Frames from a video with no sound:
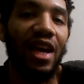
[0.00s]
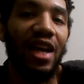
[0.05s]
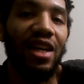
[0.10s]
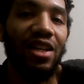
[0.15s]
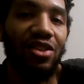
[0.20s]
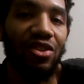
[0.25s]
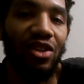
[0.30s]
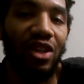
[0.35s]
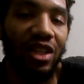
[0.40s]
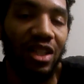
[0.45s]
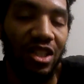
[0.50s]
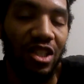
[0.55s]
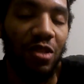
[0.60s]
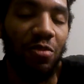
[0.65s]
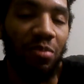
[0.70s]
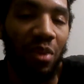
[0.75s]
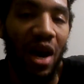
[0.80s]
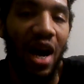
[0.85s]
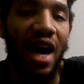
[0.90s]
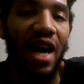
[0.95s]
a uh,
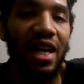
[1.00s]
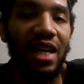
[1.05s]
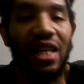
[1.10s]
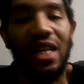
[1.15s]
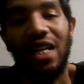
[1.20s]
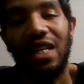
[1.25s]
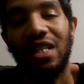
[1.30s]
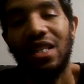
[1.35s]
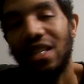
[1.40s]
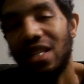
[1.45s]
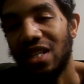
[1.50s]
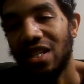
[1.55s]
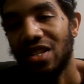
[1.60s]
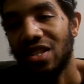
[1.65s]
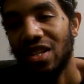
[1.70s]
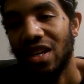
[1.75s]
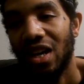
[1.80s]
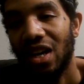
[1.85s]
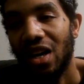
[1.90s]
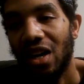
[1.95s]
spot in
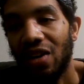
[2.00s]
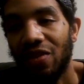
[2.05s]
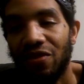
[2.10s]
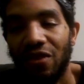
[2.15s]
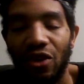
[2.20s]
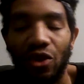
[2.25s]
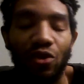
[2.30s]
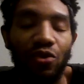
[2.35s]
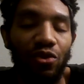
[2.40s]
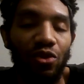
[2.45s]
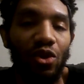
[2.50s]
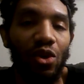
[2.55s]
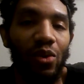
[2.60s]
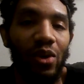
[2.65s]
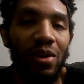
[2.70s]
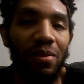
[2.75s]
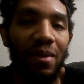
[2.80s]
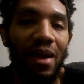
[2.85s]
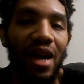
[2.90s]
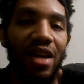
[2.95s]
this uh, fatal
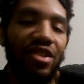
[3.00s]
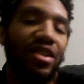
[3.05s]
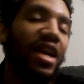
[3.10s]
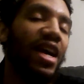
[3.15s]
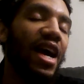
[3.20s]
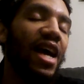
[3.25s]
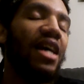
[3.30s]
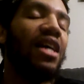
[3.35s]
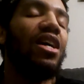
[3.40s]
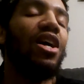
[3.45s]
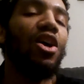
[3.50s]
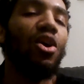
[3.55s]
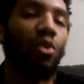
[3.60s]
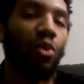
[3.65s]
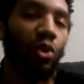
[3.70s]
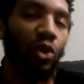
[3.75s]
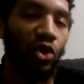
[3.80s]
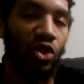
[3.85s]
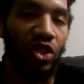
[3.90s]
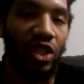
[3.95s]
four-way match at
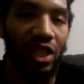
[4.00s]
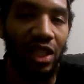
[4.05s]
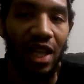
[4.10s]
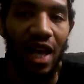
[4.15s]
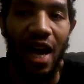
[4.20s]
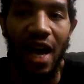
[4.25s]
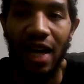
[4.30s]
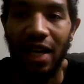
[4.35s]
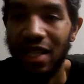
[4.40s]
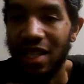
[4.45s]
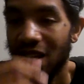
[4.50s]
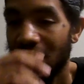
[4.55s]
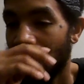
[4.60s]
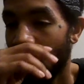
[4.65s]
Worlds Collide.